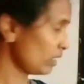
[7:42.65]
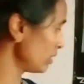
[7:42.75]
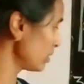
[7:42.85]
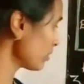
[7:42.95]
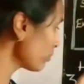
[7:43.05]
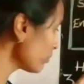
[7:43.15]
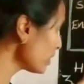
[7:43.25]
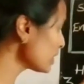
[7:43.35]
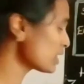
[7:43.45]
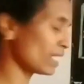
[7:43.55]
The
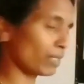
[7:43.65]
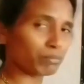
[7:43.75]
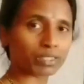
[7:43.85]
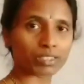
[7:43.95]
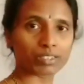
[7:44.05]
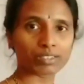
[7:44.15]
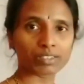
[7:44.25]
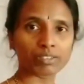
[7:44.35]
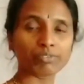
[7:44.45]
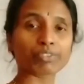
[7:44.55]
first number
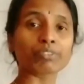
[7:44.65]
from